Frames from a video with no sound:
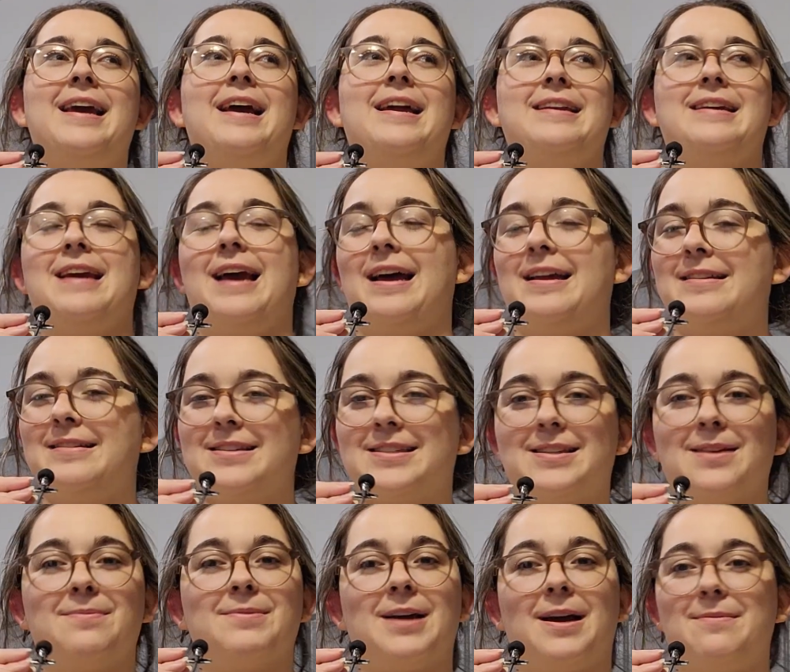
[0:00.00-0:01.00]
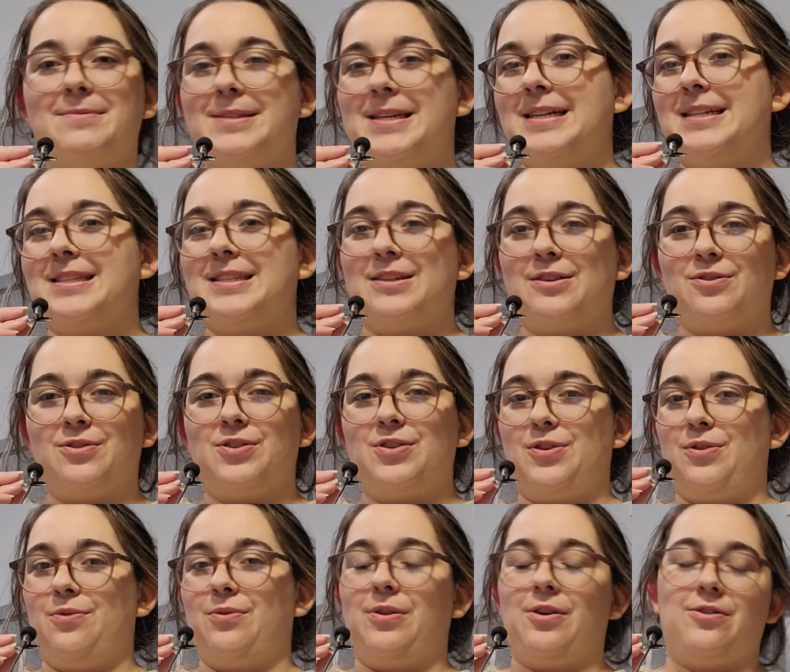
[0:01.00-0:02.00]
And yet sometimes they still
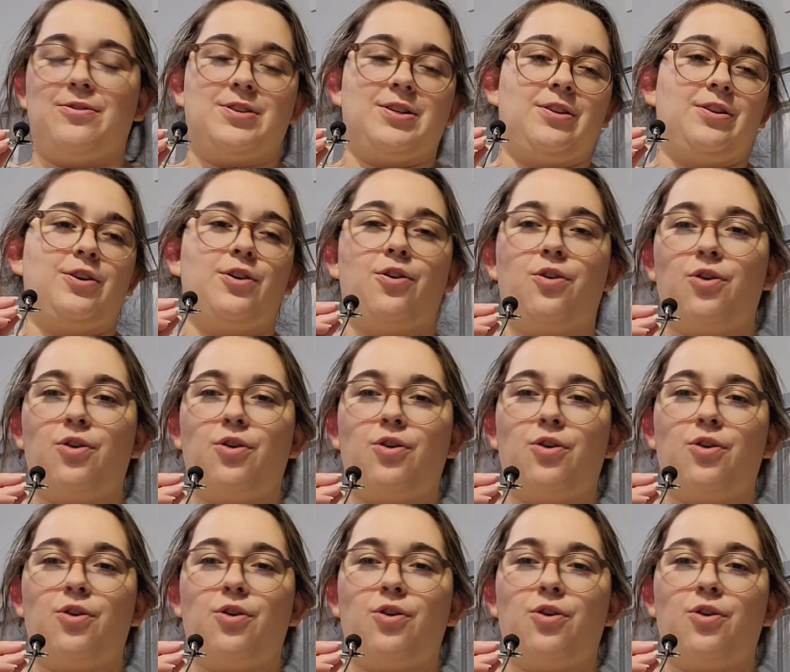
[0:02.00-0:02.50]
do. There's a little